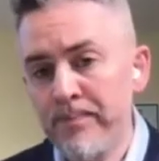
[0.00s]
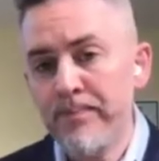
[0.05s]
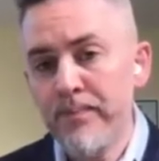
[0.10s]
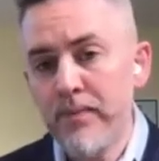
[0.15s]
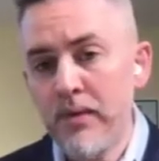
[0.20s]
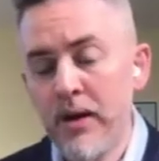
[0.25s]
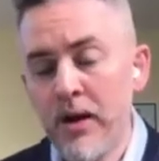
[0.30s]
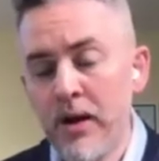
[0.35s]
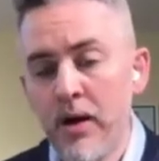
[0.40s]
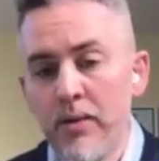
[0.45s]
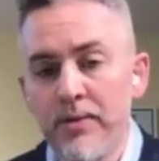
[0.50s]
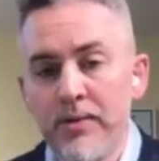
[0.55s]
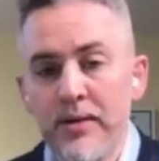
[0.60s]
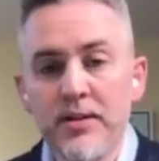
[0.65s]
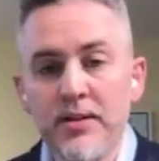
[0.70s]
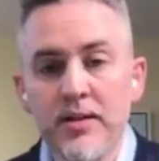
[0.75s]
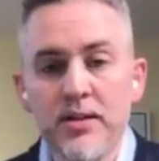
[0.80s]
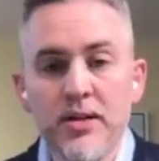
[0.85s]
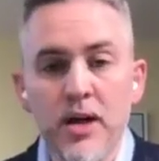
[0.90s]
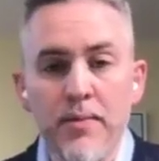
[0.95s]

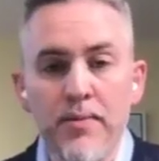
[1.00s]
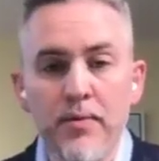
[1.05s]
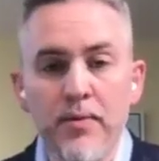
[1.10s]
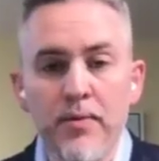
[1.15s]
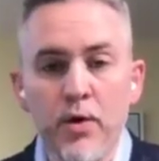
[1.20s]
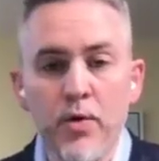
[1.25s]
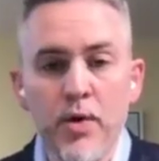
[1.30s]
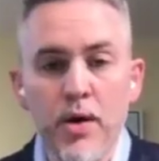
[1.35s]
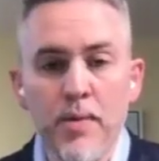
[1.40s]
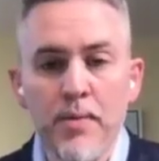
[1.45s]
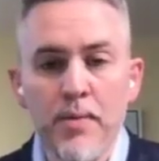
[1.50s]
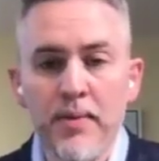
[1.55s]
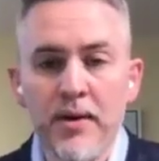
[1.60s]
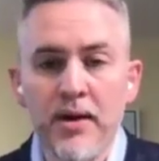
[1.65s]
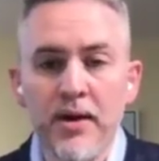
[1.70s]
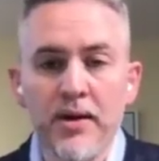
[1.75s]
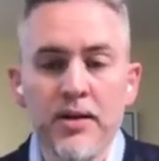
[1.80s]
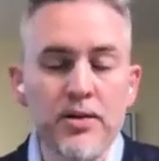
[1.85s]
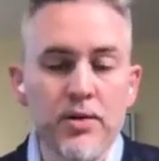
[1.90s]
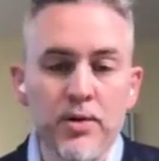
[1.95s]
this type of equipment,
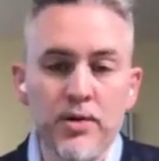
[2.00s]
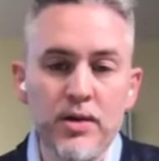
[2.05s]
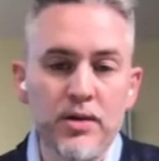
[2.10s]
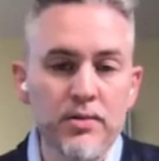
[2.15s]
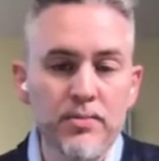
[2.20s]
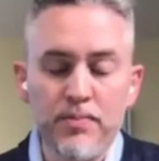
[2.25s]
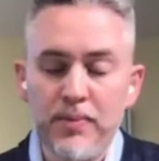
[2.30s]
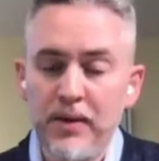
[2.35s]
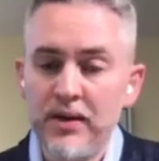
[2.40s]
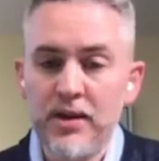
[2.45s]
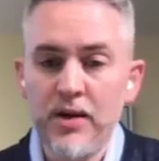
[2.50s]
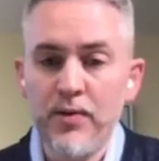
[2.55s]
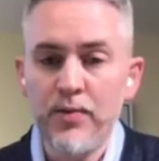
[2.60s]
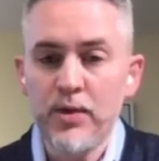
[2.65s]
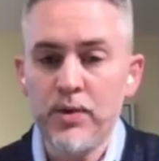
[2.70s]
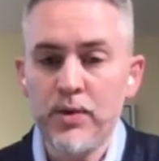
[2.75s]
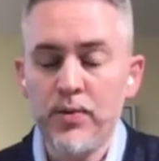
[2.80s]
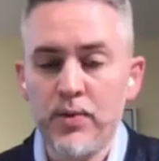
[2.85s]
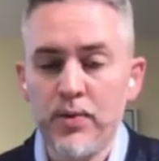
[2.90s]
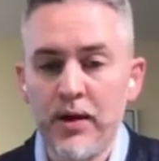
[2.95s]
because there's a big difference
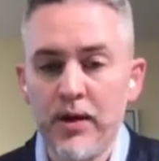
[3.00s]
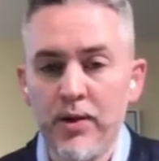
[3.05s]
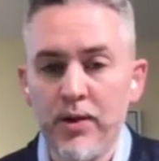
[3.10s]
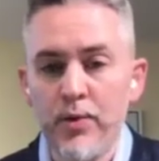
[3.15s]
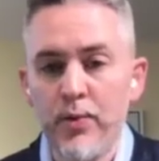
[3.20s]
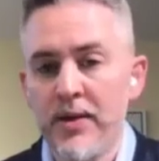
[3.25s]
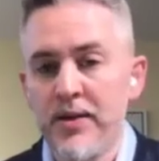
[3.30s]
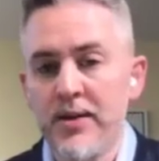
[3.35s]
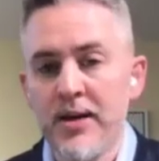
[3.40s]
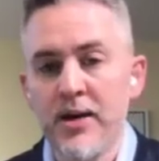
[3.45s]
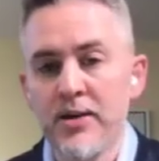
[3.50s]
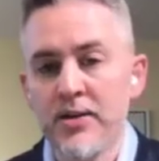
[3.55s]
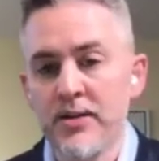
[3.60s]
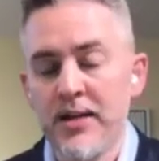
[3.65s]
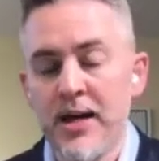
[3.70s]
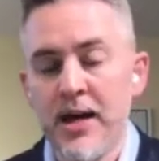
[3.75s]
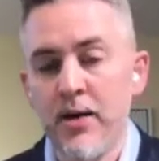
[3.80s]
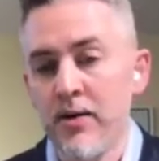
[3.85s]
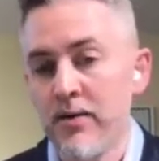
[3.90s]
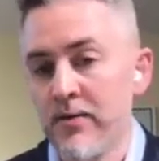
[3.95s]
between a
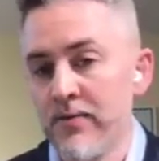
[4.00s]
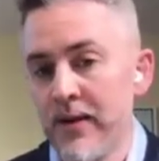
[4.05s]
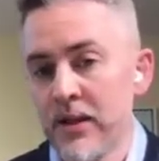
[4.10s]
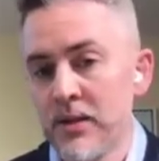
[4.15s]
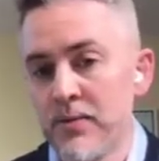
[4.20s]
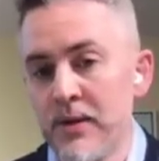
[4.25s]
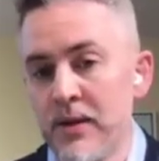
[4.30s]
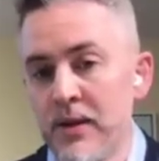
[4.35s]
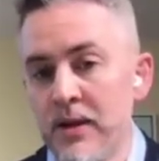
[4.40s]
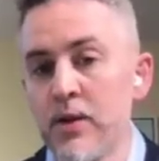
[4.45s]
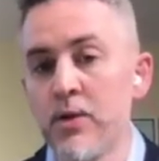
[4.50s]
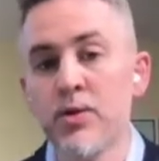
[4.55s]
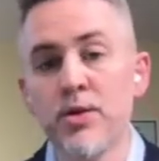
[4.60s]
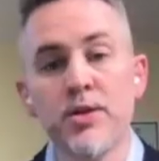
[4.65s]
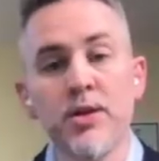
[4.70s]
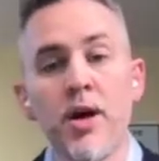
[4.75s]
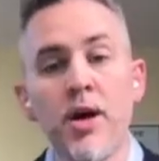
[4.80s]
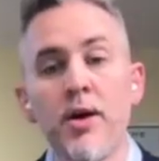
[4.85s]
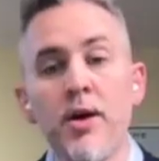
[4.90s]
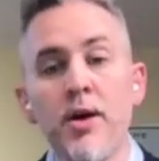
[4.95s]
$3,000 investment to get you
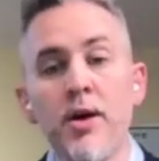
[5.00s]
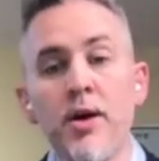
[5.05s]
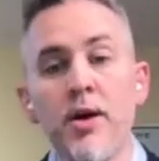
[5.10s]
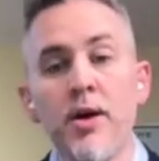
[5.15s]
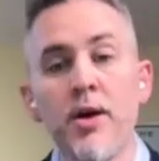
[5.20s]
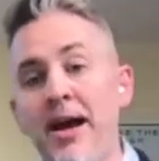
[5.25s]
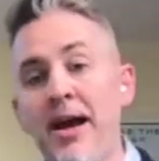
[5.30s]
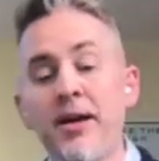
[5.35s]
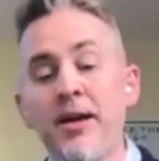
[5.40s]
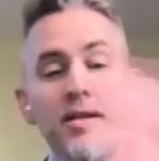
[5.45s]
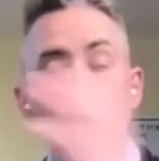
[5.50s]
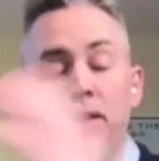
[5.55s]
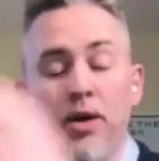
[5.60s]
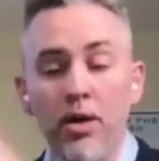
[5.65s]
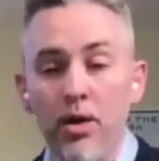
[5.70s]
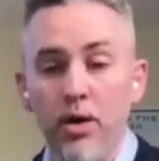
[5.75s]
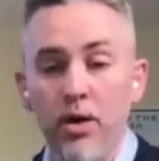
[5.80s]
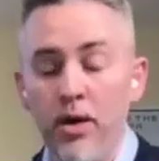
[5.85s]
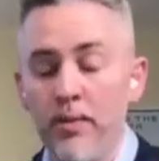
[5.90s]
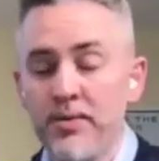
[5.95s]
started
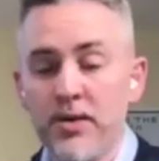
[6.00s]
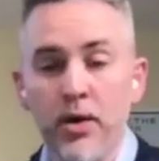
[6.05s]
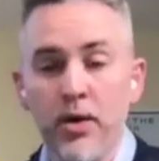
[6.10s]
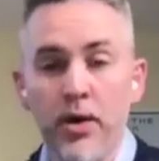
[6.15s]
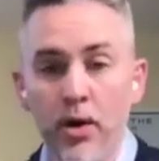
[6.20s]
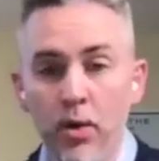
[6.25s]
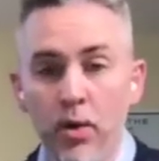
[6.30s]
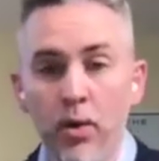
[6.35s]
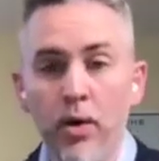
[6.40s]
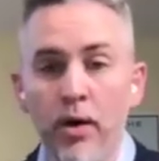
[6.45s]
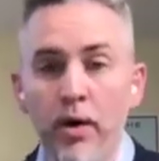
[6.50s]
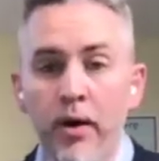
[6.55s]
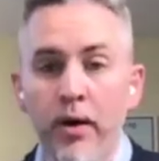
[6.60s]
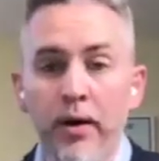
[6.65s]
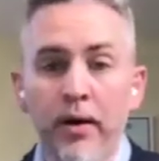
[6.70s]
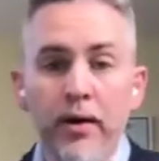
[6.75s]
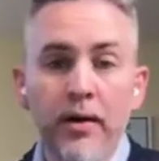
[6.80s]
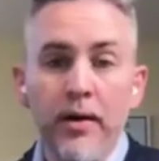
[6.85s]
or